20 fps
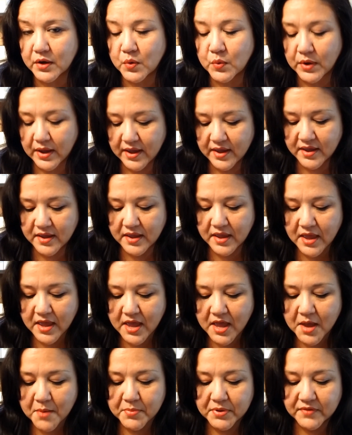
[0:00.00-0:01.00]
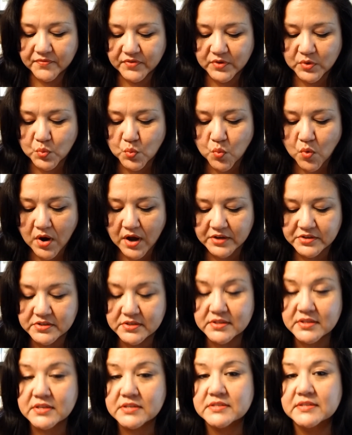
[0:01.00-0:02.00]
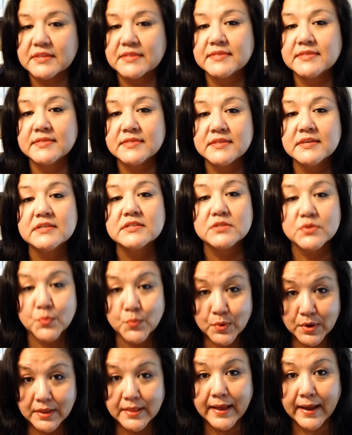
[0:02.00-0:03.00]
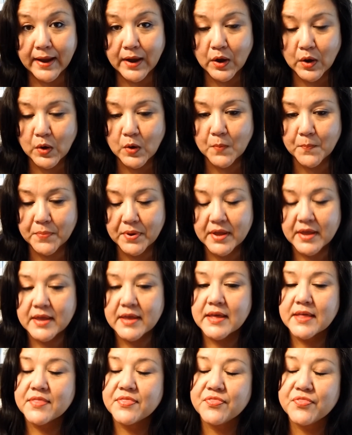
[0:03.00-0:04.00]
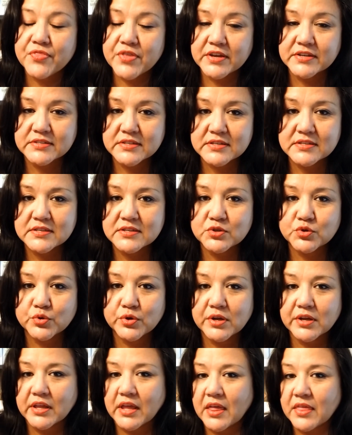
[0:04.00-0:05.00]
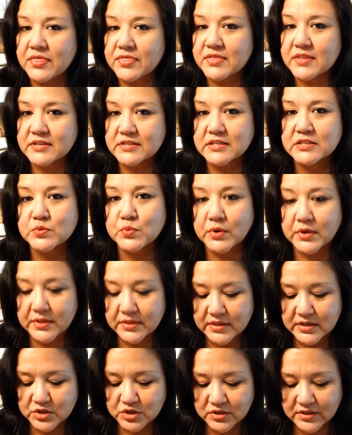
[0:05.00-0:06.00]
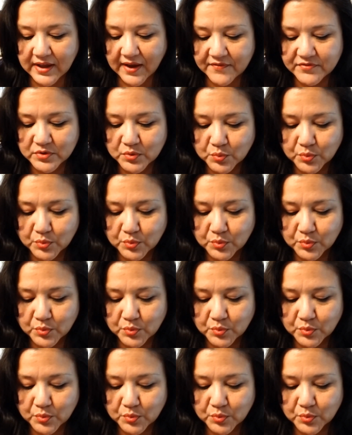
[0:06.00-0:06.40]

okay? But if you watch this, this will help. This is a trick, and this is one of the things you'll have to